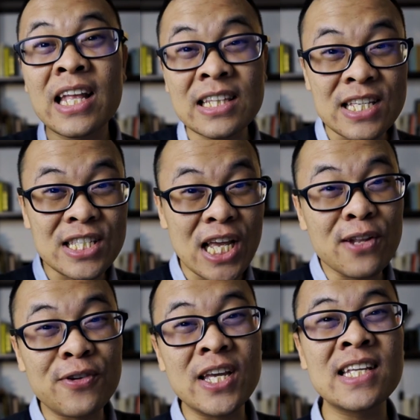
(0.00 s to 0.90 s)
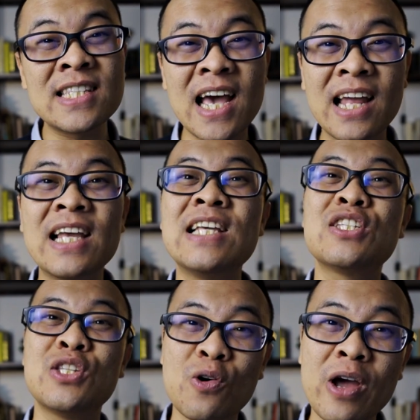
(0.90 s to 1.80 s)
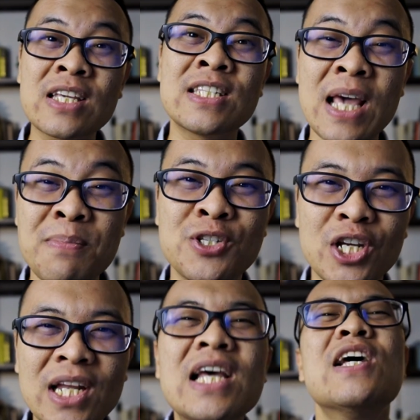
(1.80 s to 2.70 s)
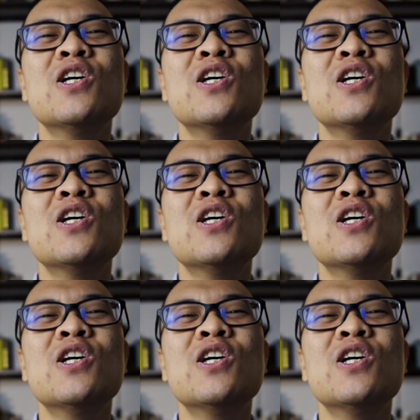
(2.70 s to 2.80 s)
and the ZV-E10 is no exception.